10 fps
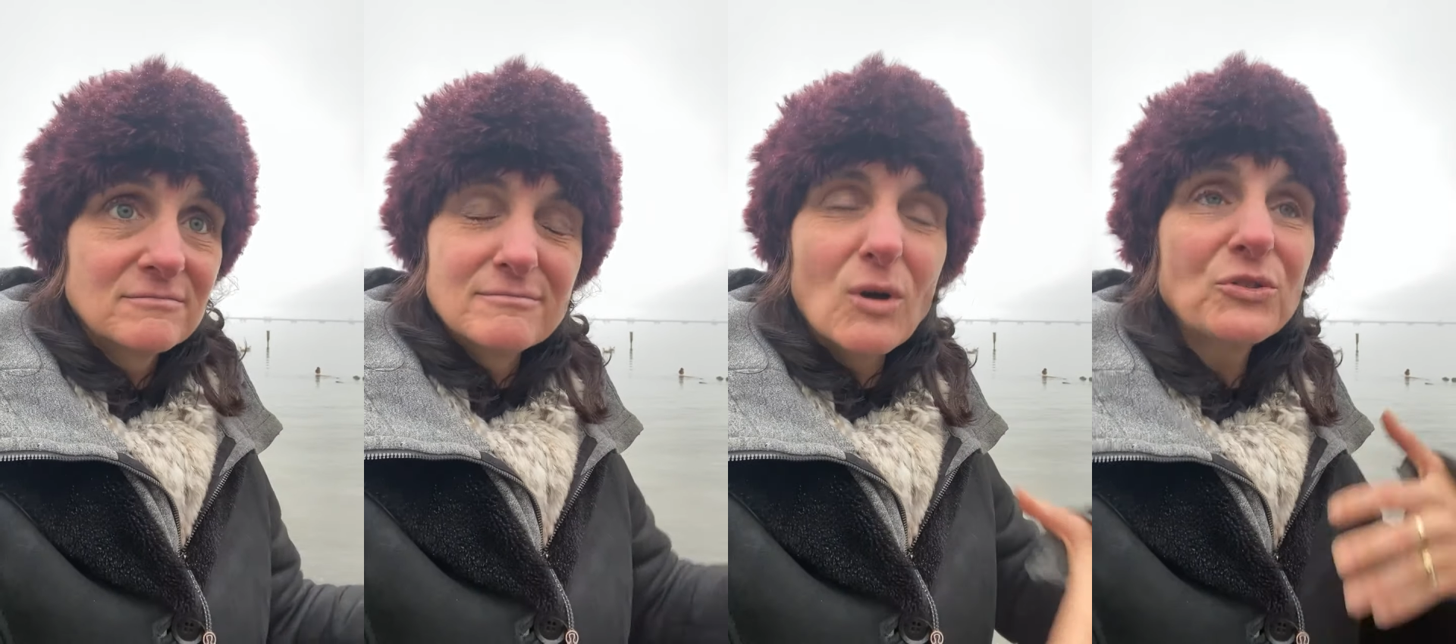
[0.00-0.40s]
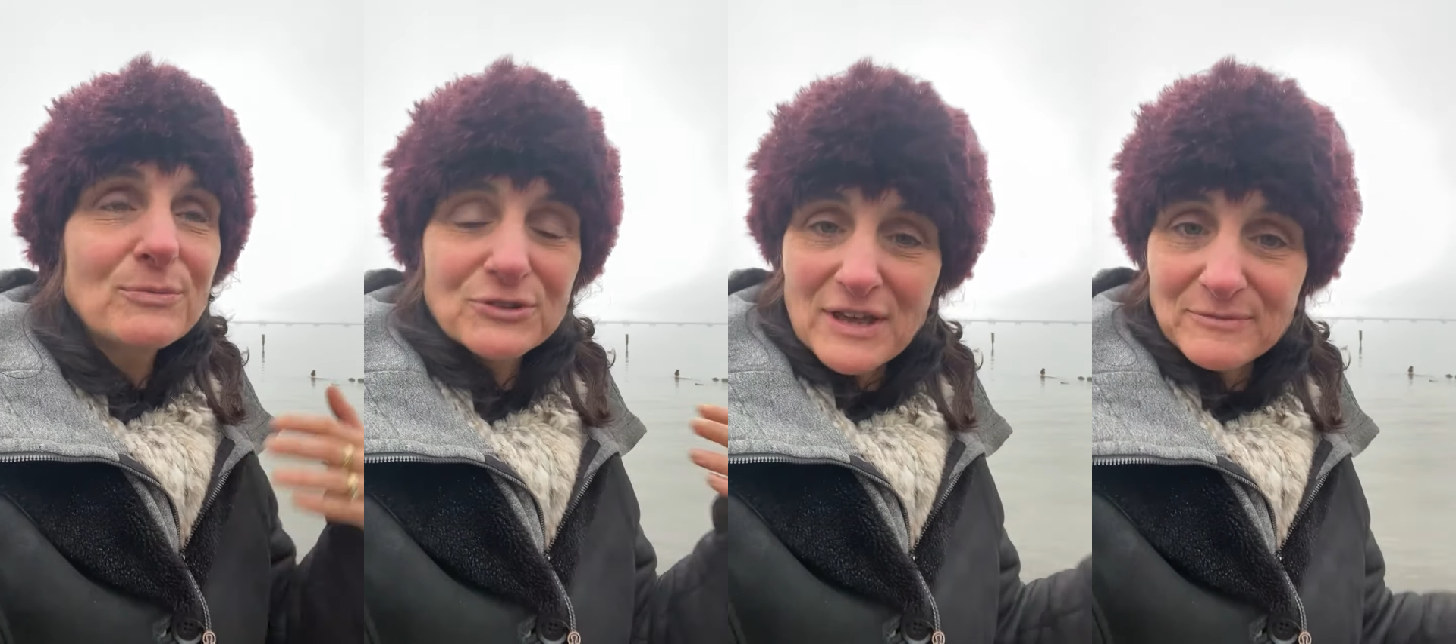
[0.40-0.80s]

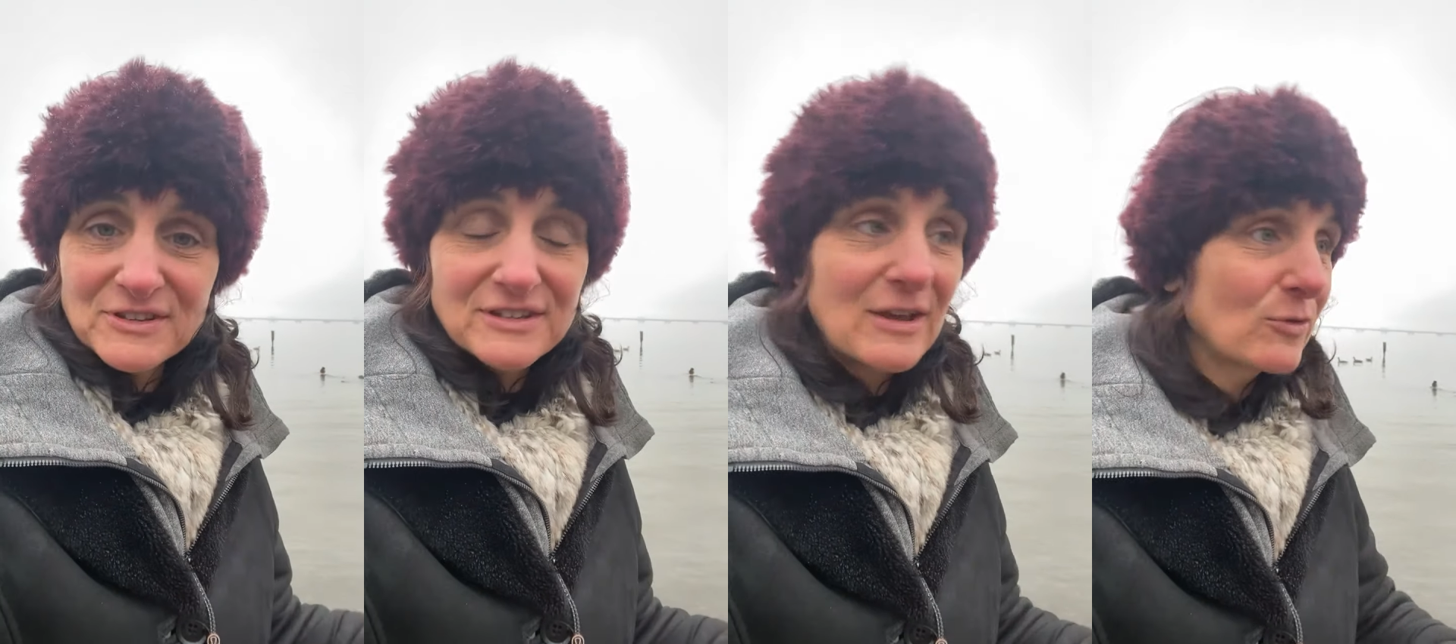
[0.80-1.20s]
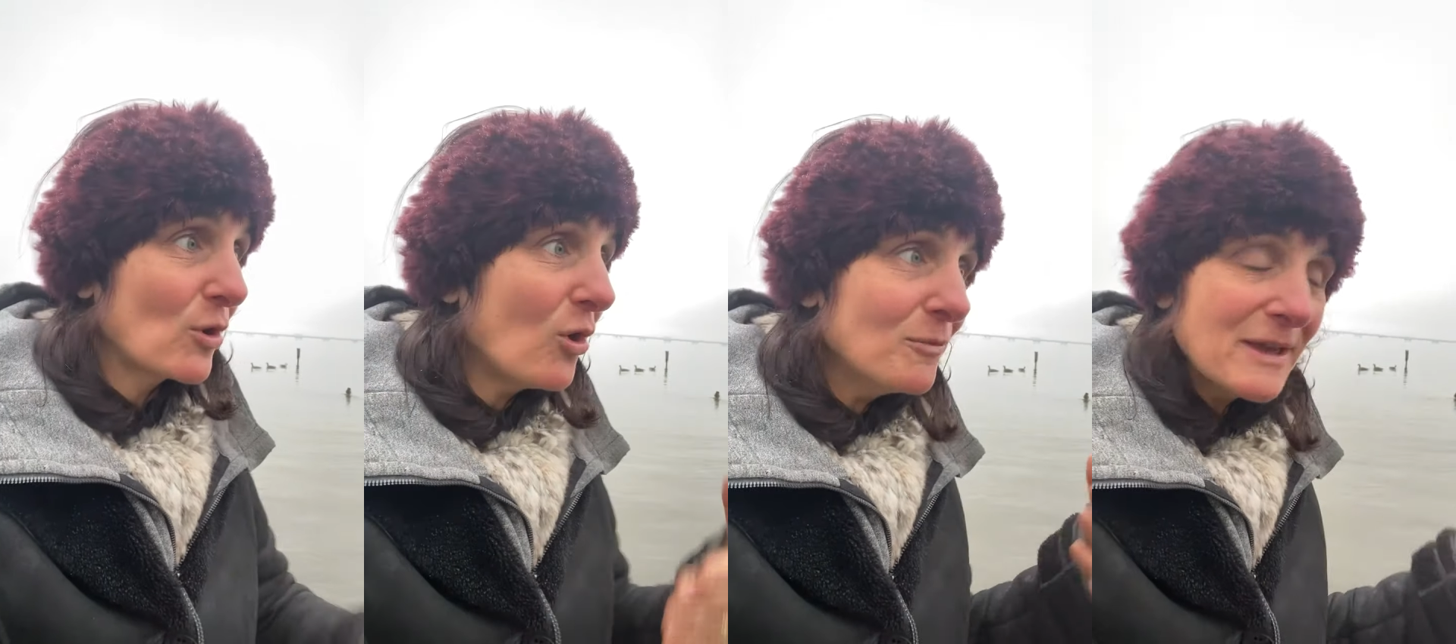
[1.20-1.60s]
multiple times in the day.
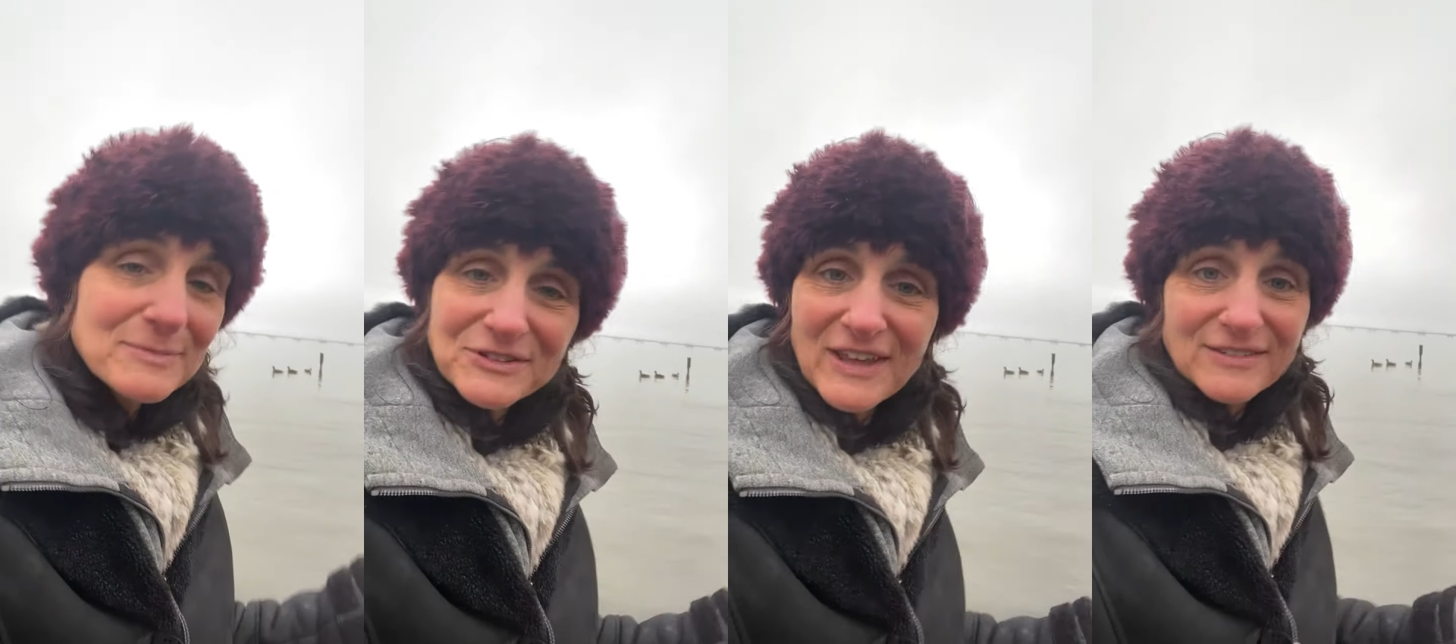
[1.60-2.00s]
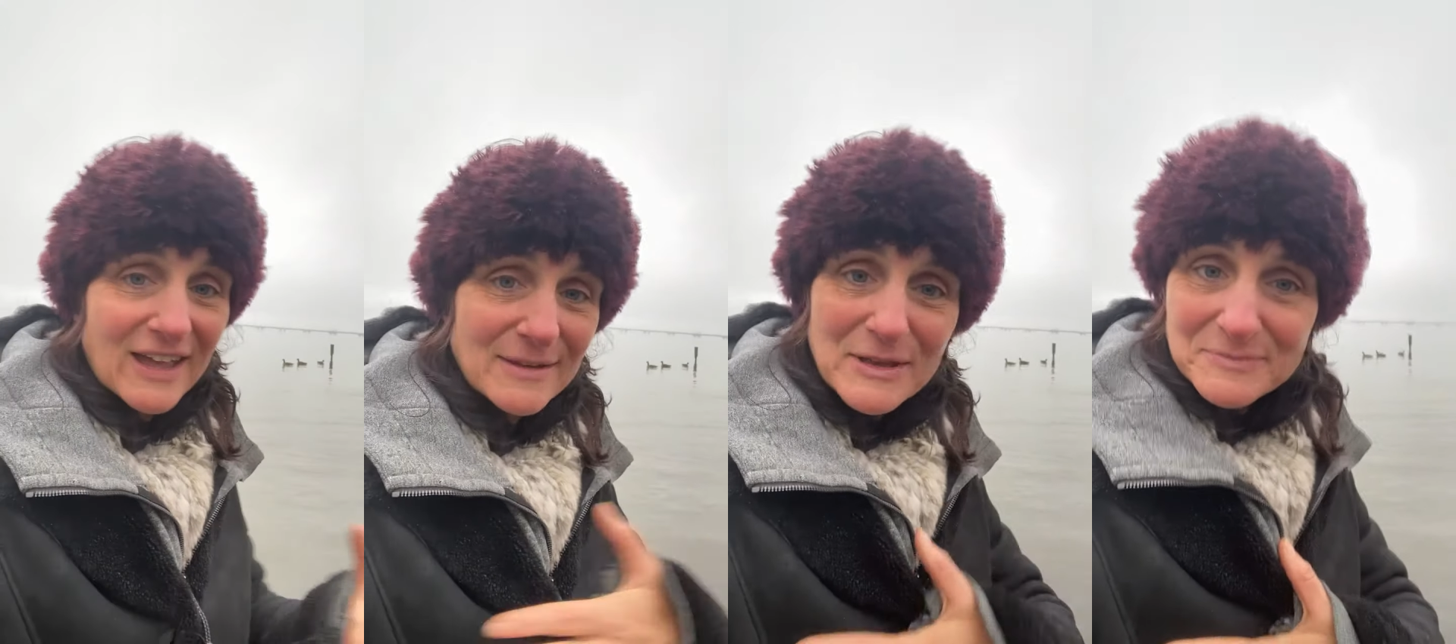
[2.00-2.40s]
We all make mistakes.
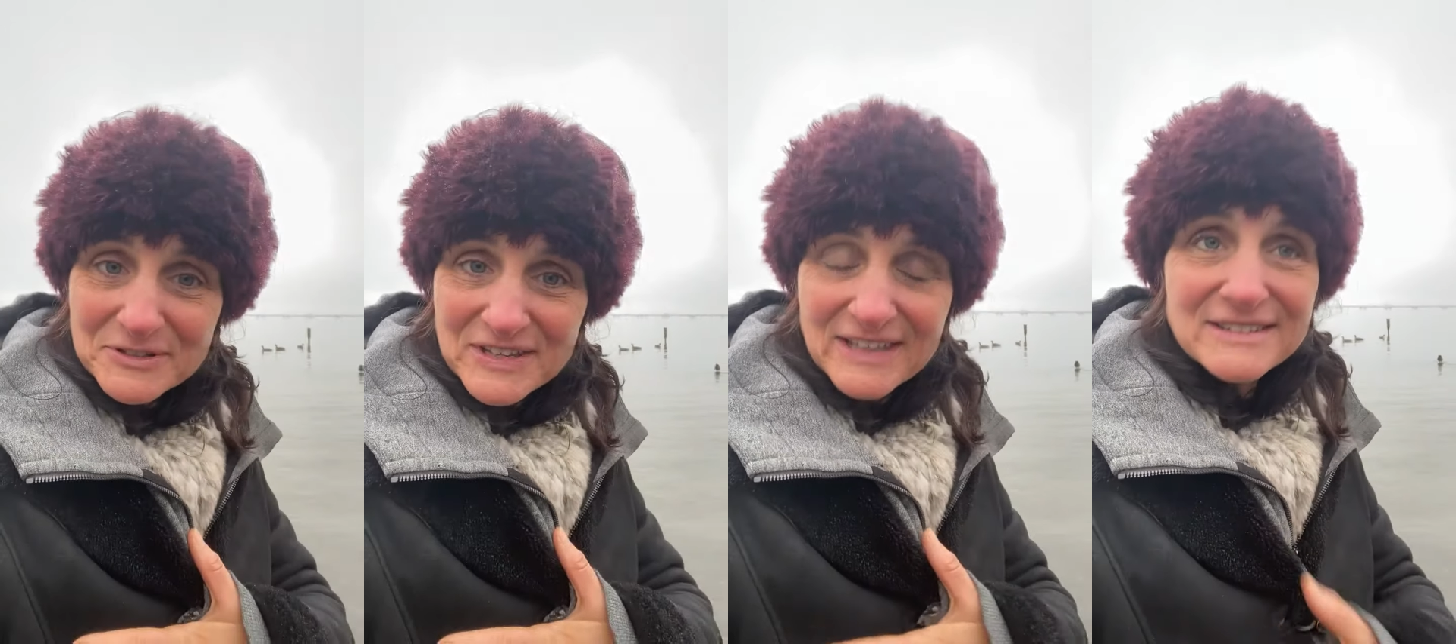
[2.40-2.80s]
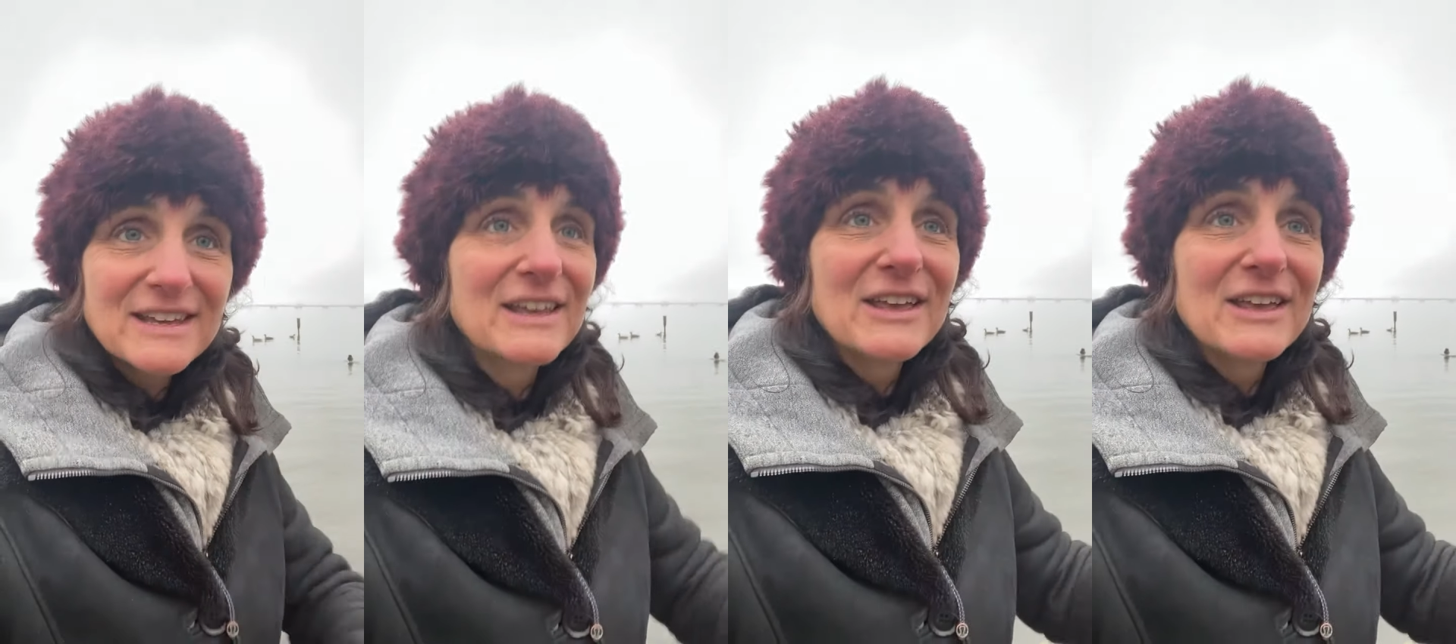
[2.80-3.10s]
I make mistakes.